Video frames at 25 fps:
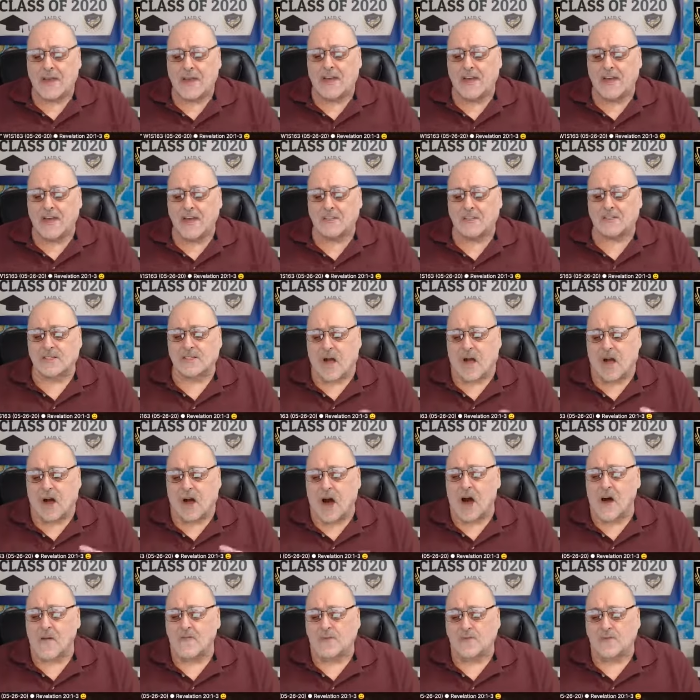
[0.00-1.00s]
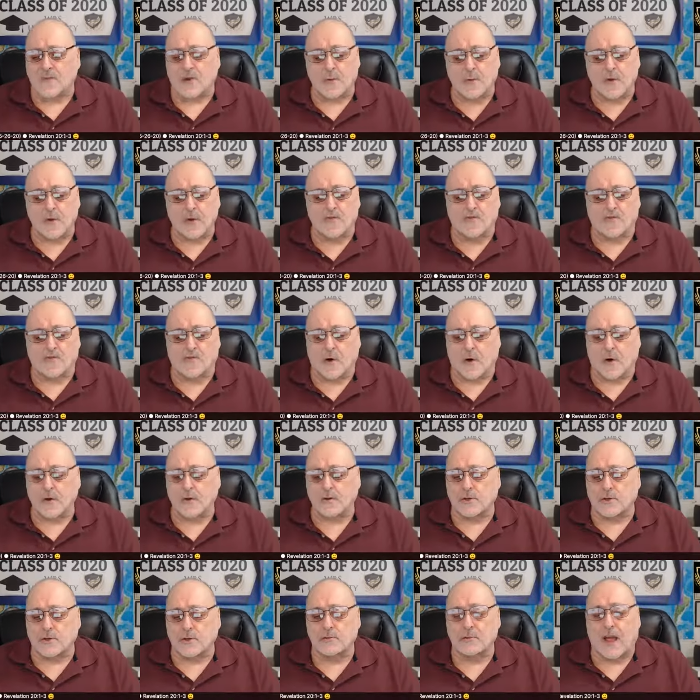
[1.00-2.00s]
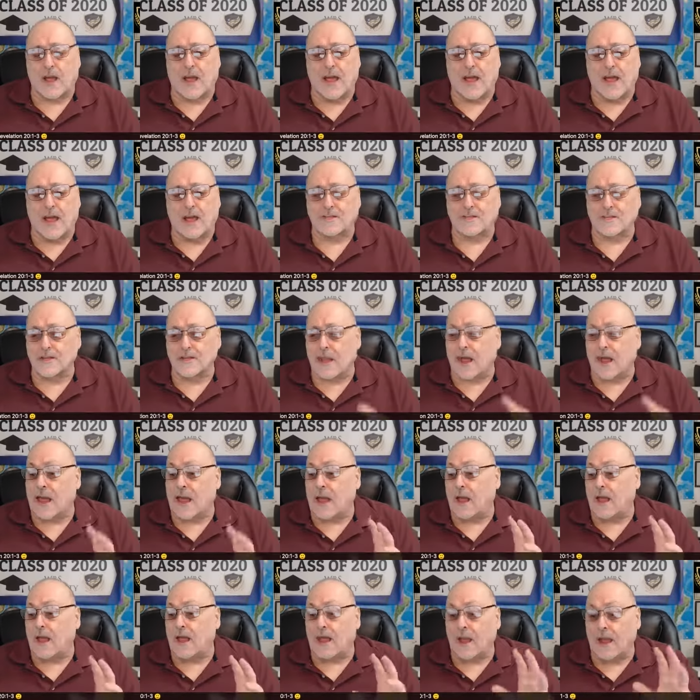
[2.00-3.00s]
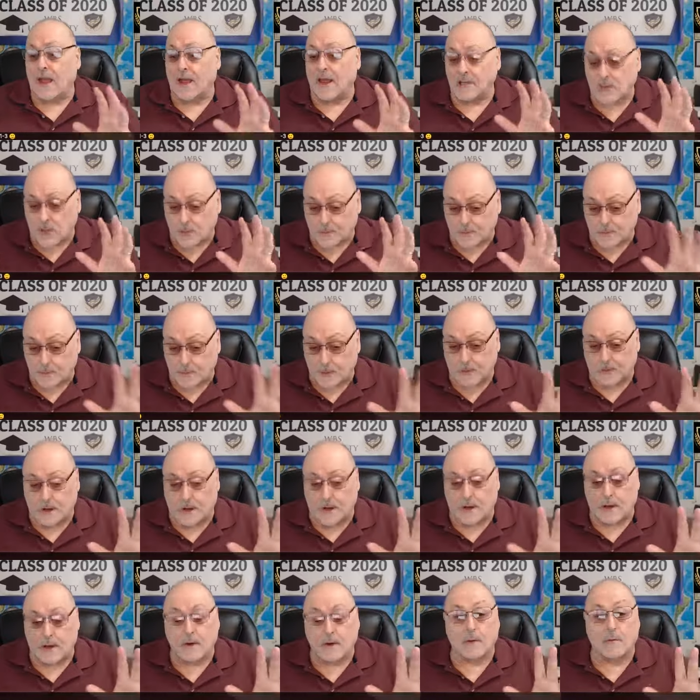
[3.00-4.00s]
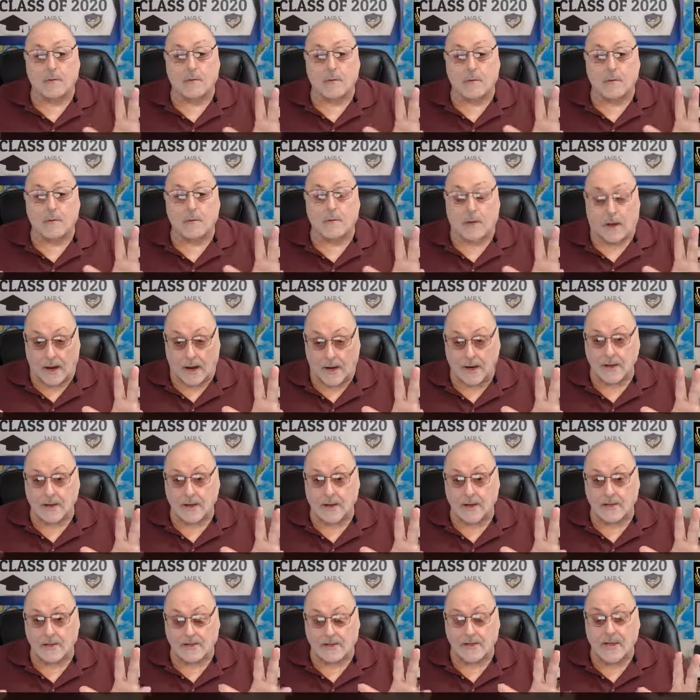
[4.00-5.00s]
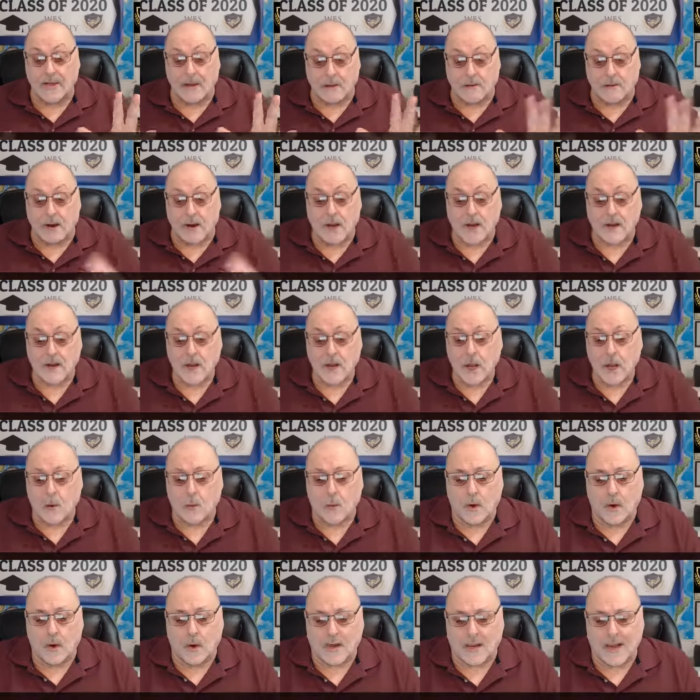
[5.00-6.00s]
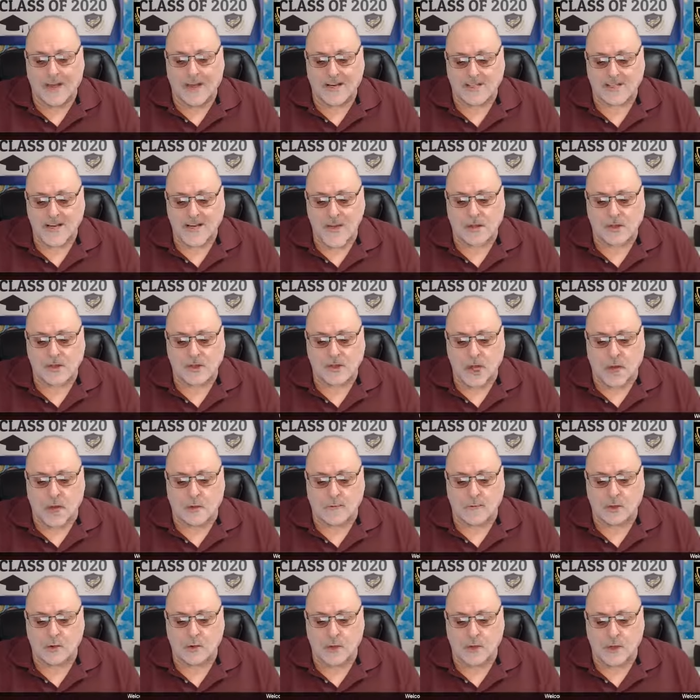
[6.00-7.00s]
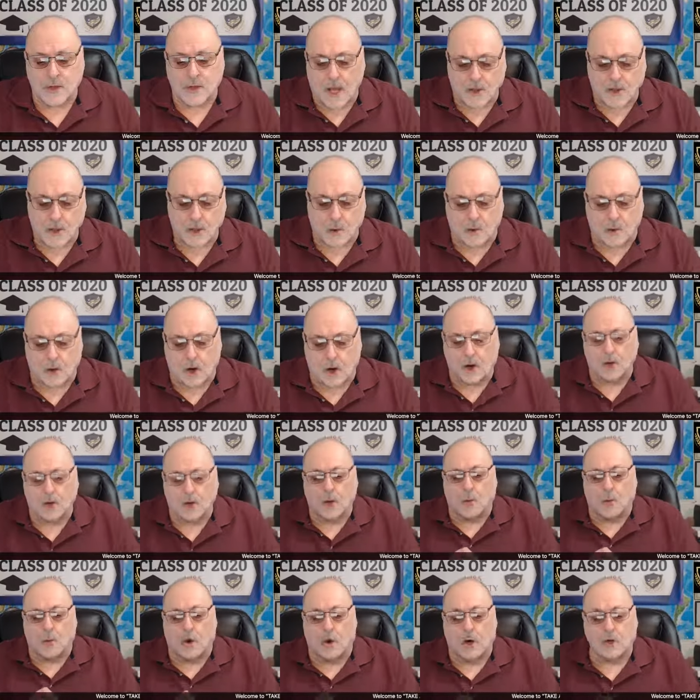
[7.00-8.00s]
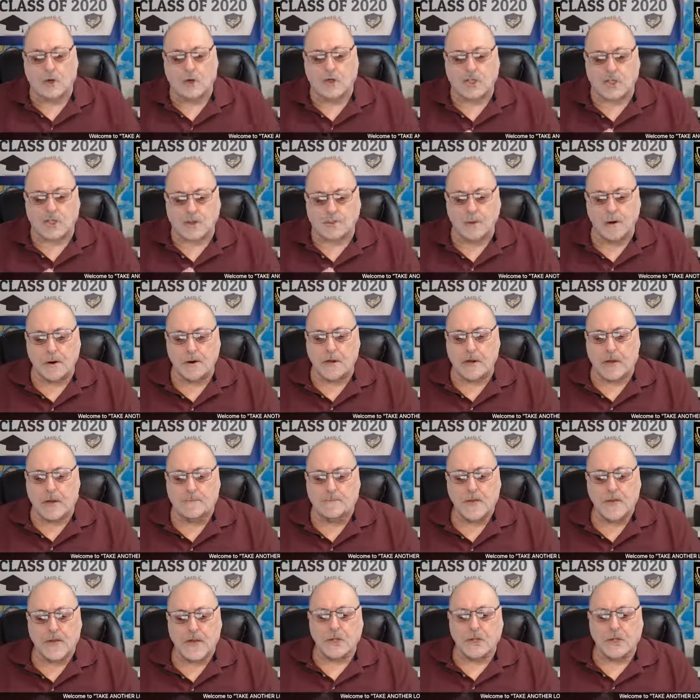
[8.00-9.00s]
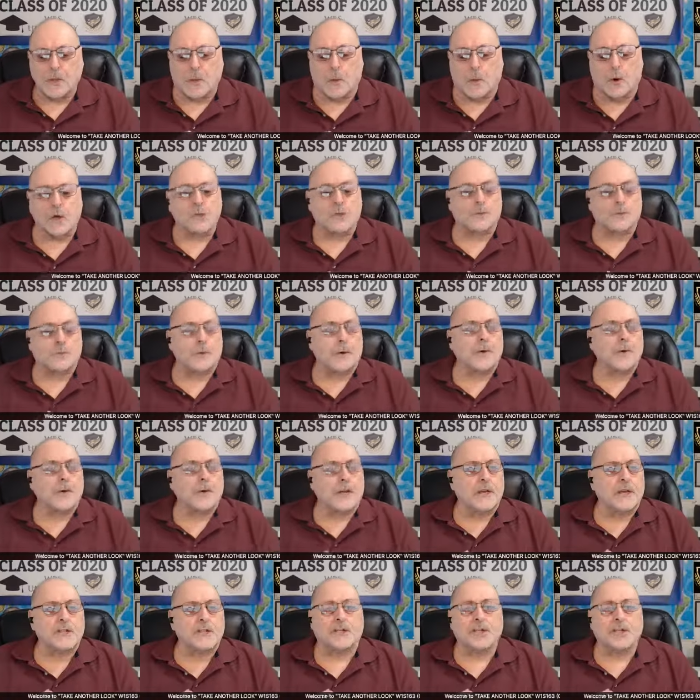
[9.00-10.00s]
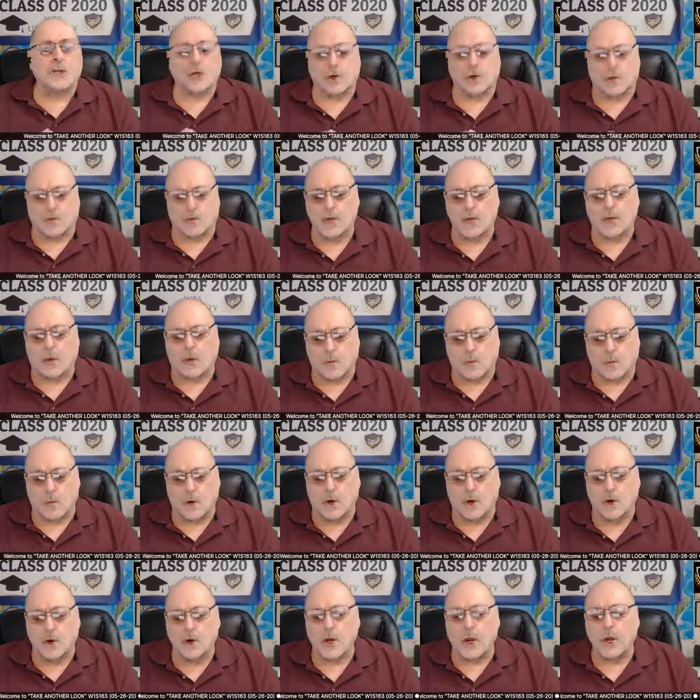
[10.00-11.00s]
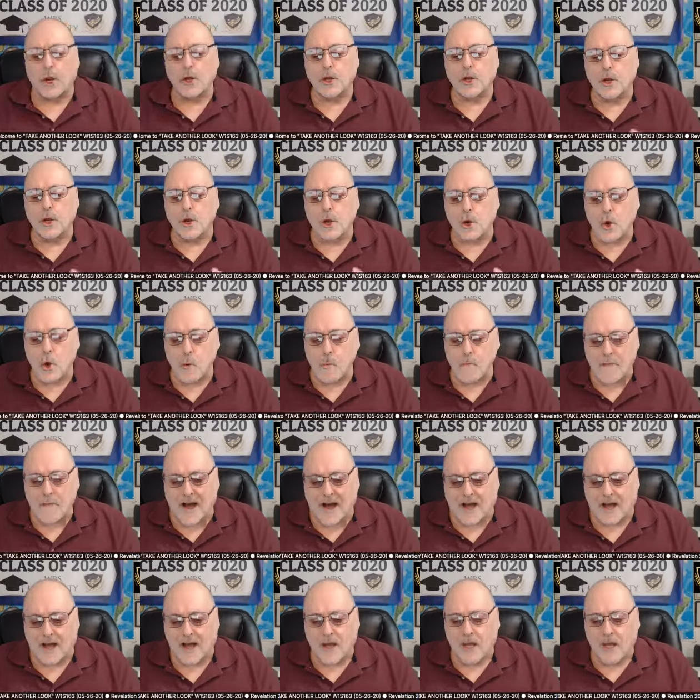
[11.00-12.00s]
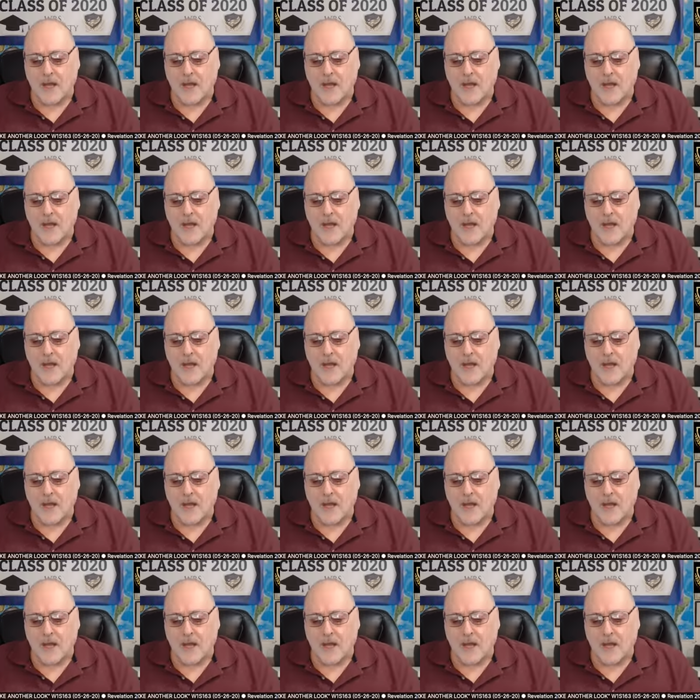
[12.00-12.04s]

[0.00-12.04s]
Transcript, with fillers: is often referred to as spirit, right? Isn't that right? Well, let's now jump to another word, the word spirit. The word spirit is the Greek word pneuma.